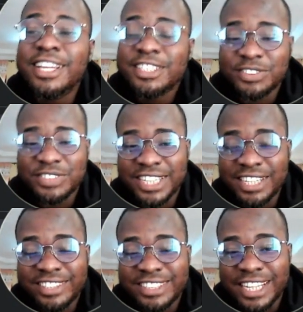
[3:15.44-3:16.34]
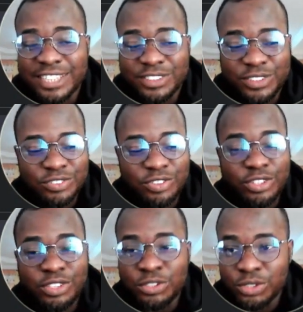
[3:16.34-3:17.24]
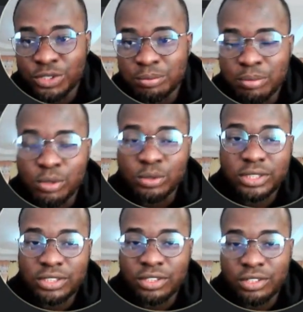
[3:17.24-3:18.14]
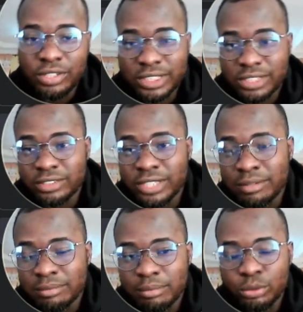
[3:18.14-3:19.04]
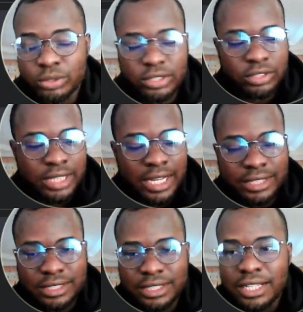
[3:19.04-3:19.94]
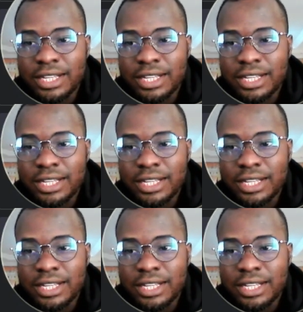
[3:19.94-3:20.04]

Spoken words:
to generate titles for your YouTube posts, your Instagram posts, your tags,